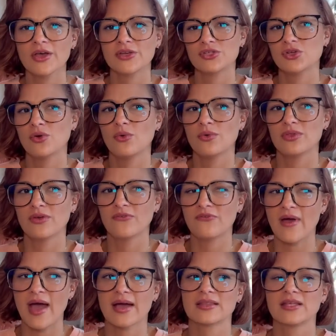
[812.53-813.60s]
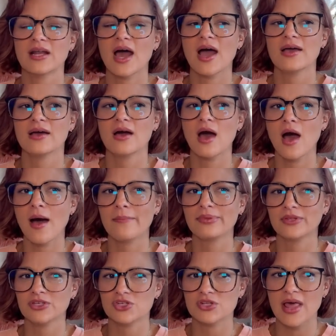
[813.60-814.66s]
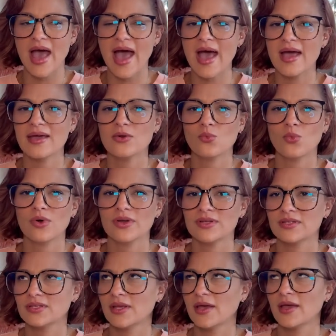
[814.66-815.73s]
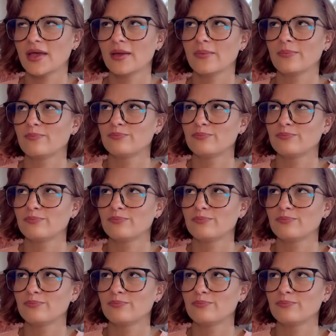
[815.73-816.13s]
So the fact that I accomplished that was like